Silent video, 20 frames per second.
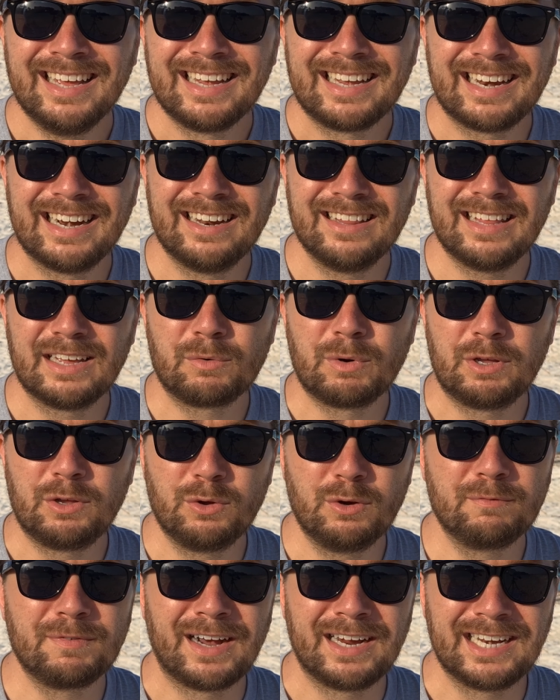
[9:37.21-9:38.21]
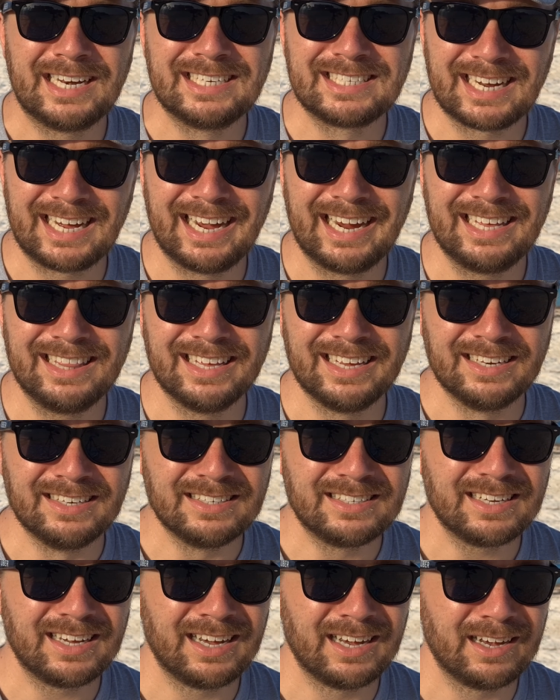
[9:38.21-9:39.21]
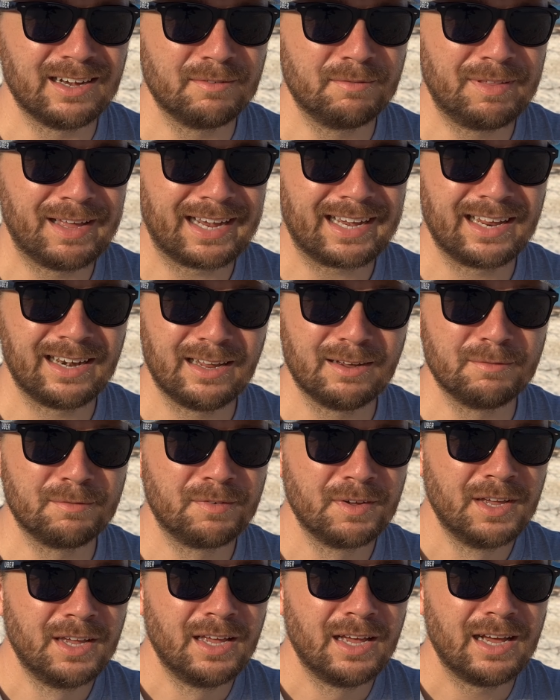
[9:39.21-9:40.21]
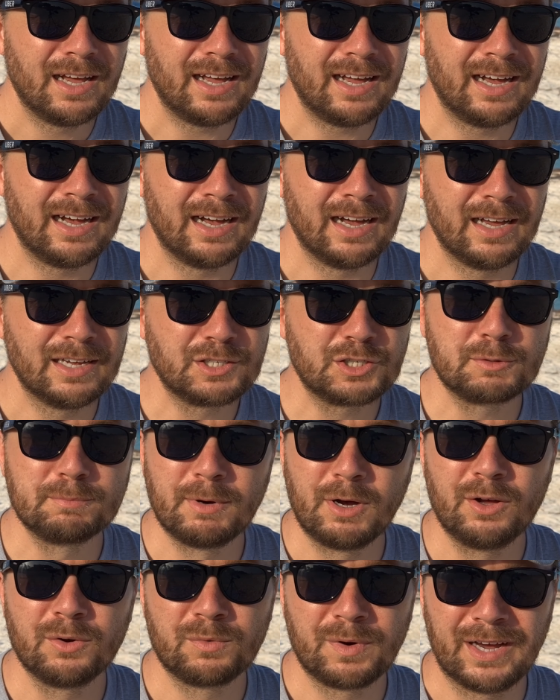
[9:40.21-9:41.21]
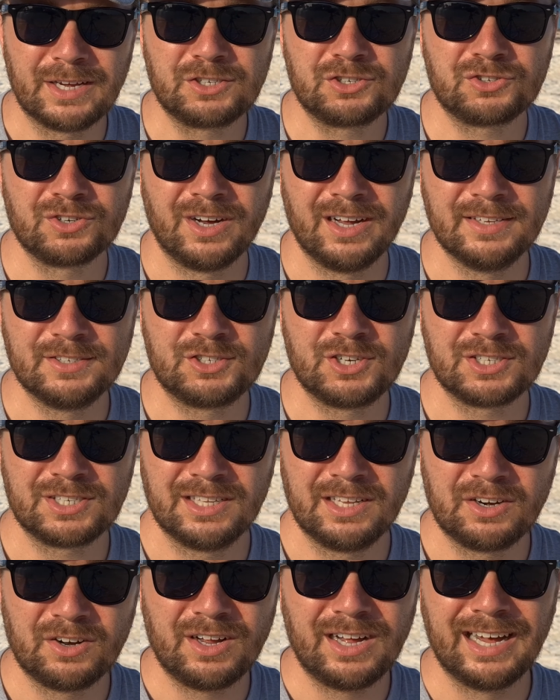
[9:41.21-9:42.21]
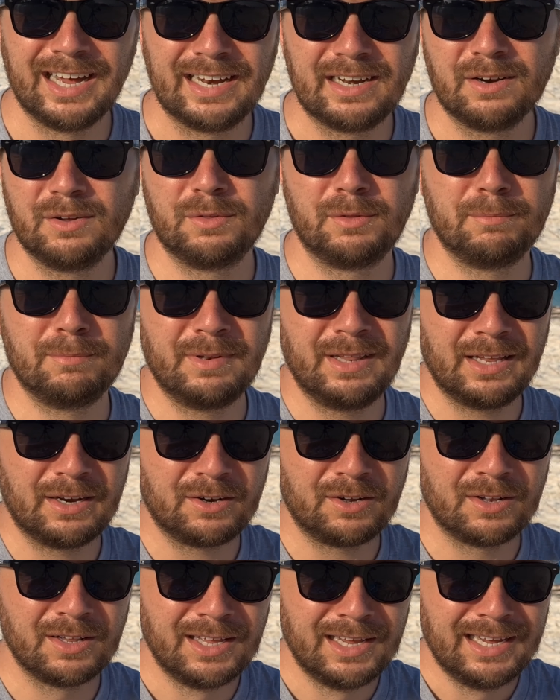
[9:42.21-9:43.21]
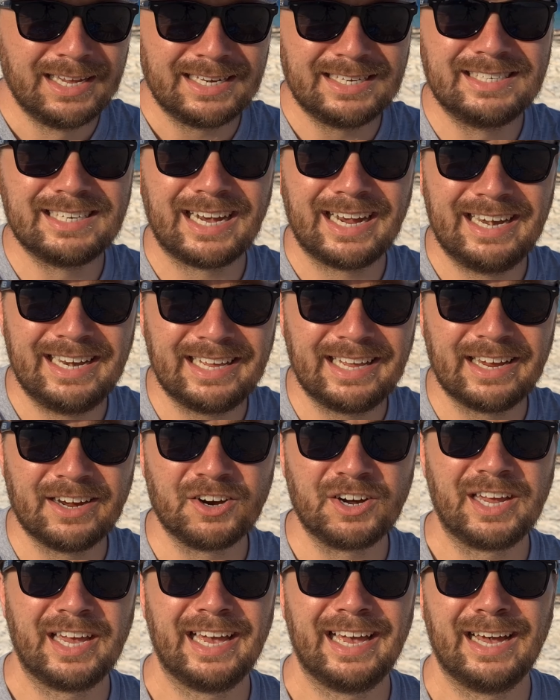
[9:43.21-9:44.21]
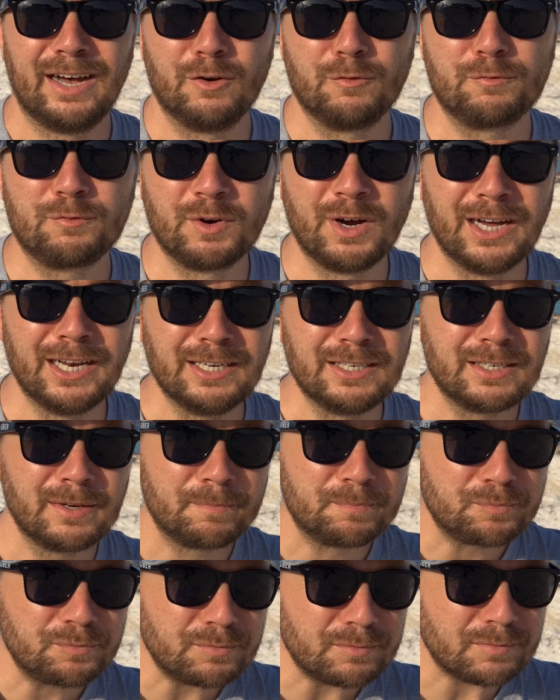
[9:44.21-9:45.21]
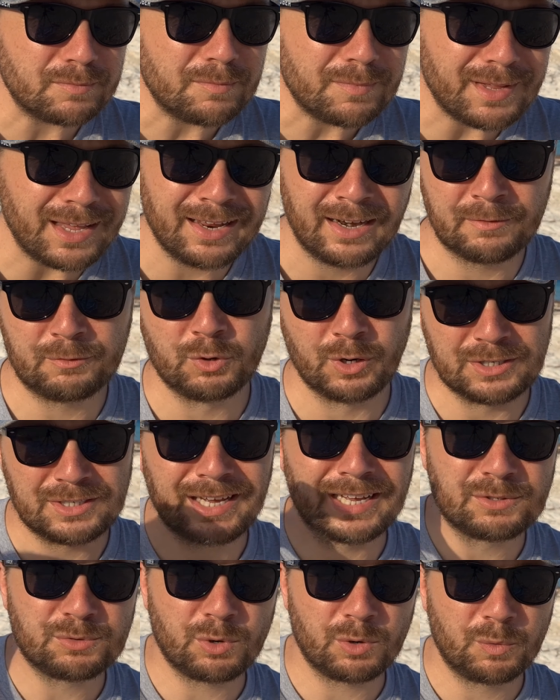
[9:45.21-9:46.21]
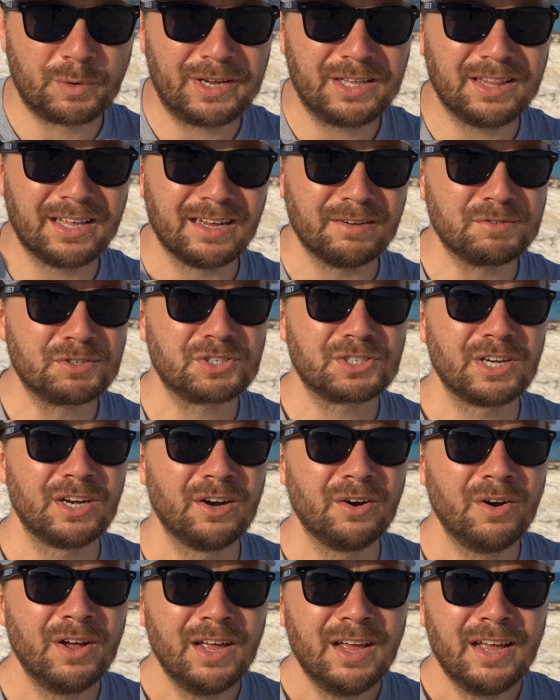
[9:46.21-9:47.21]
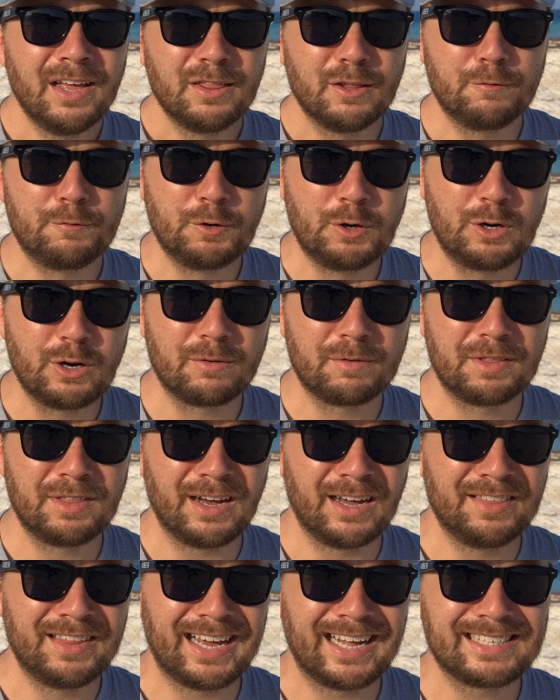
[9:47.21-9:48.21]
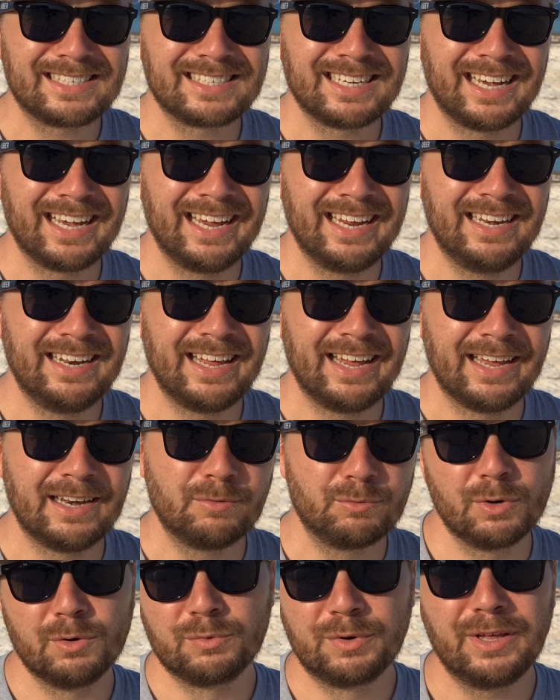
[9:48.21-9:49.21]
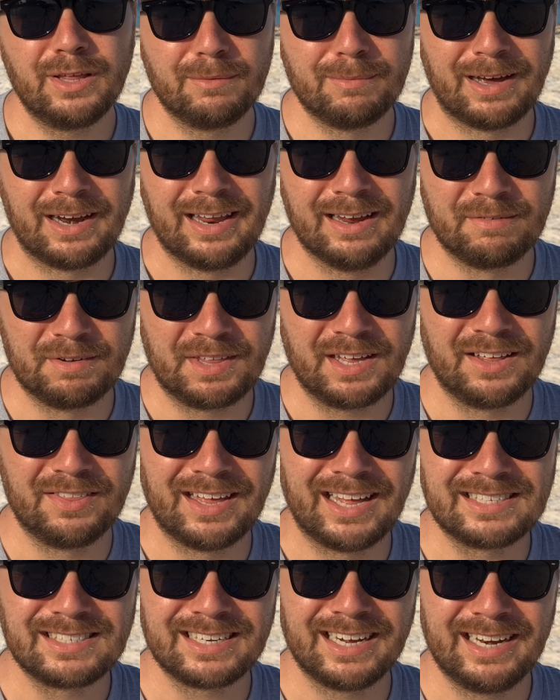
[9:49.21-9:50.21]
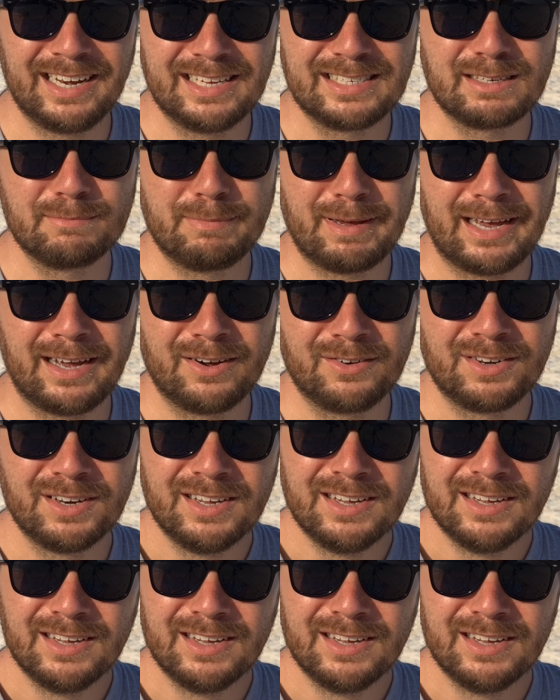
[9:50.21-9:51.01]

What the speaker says: kind of like what you would find in Thailand, that kind of small restaurants, just little hut, little dining area out front. And of course, that's where we live. So the food over on that side, and well, really about everything on that side, is about